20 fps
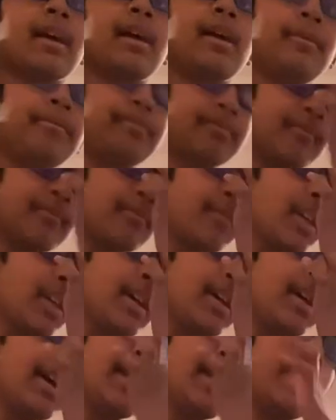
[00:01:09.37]
um
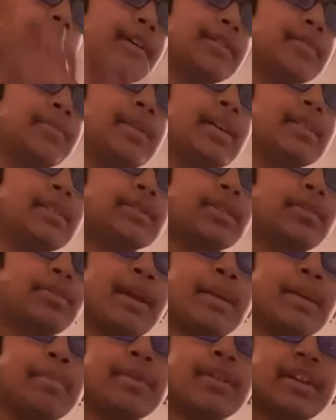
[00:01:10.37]
announcement. It's a
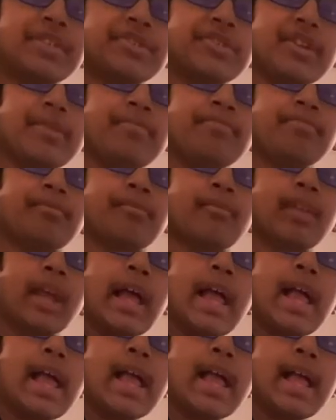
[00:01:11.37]
great prediction.
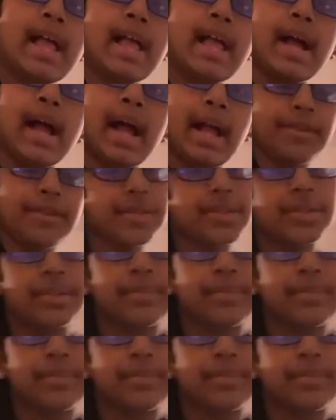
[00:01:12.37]
I just